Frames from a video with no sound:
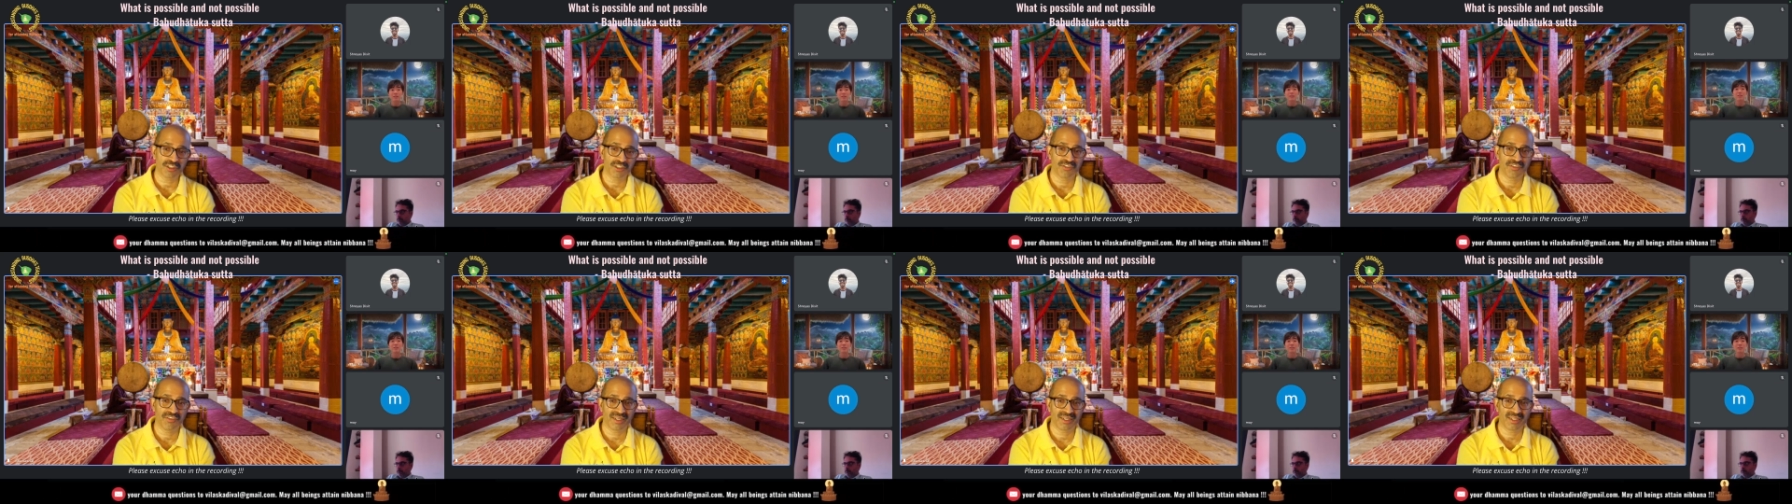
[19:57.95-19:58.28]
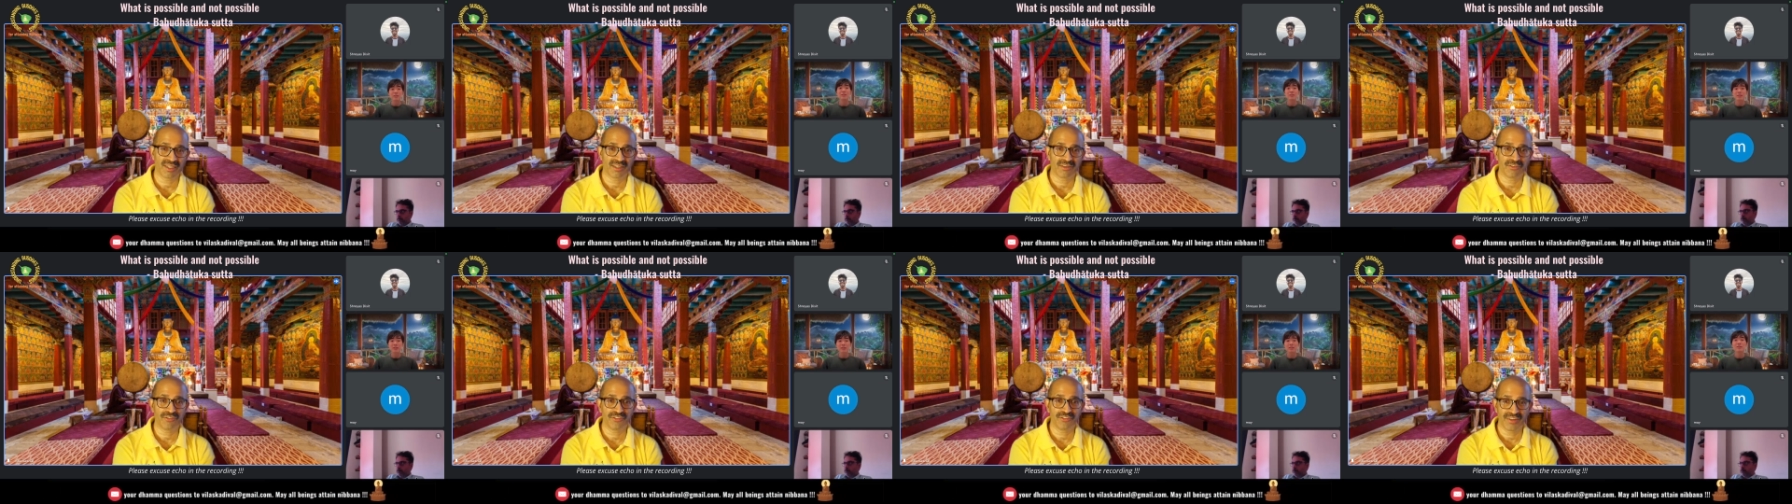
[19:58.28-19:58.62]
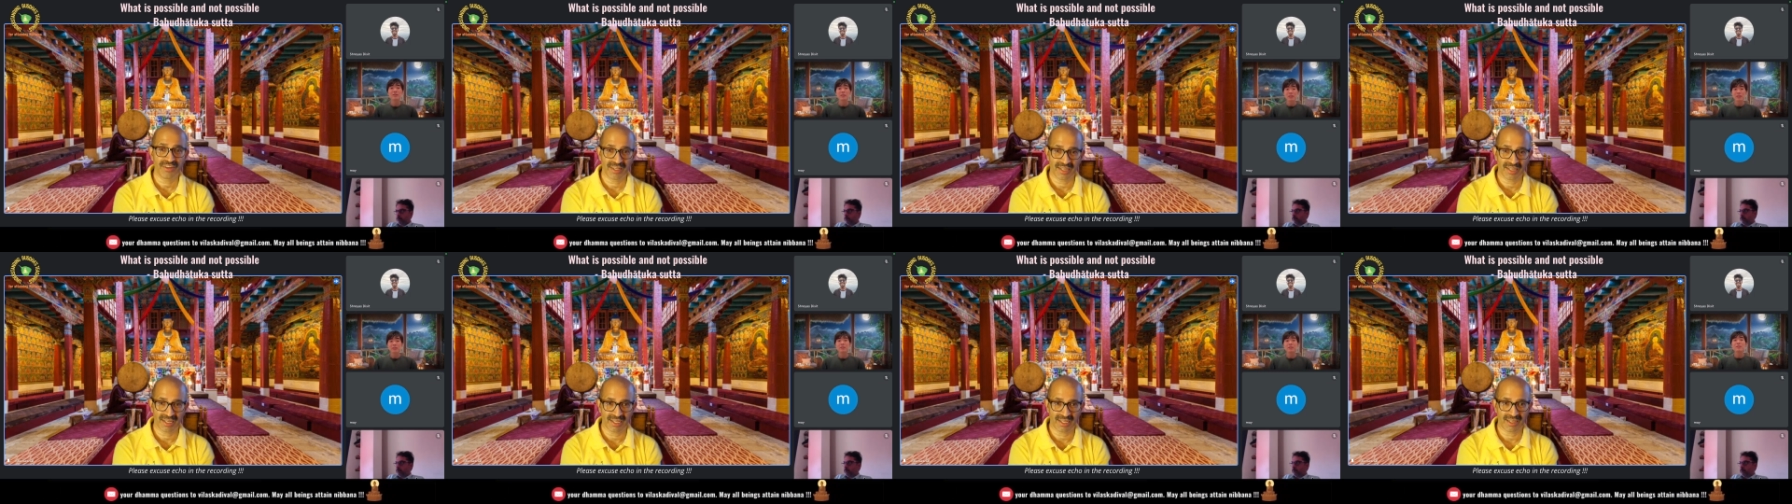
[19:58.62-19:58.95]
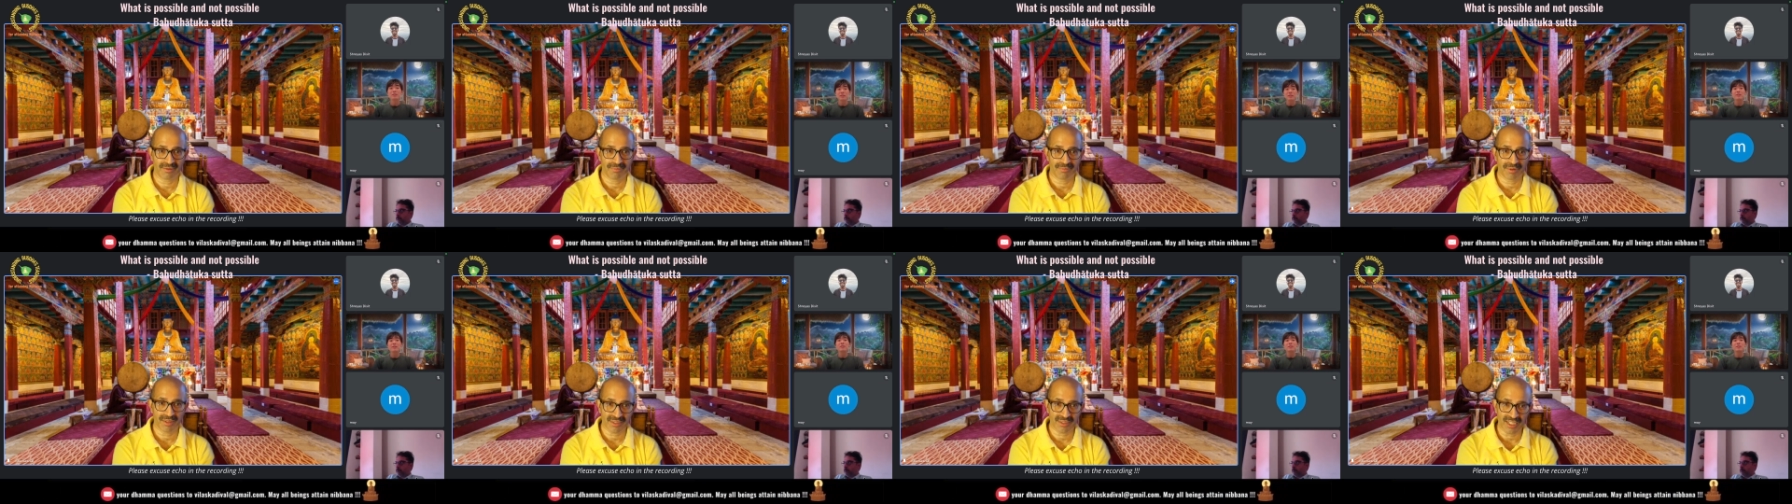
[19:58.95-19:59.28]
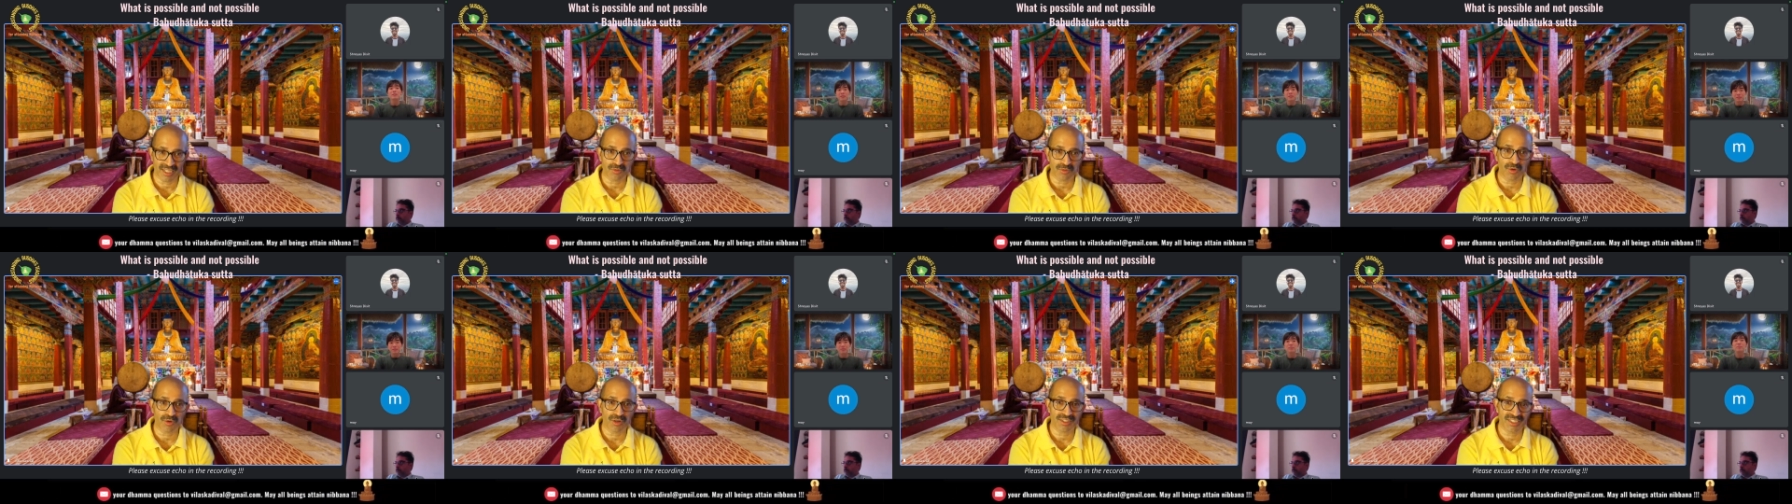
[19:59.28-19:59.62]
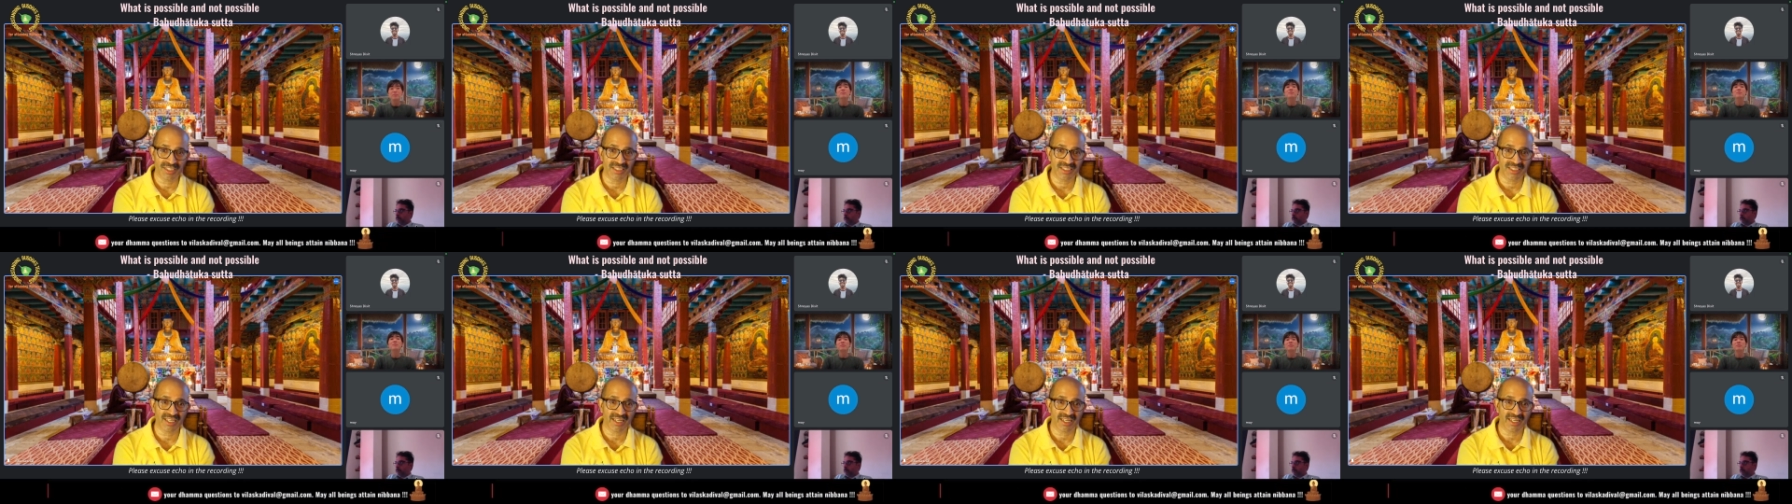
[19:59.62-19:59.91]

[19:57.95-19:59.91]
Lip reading: fit the feeling, but that's what chitta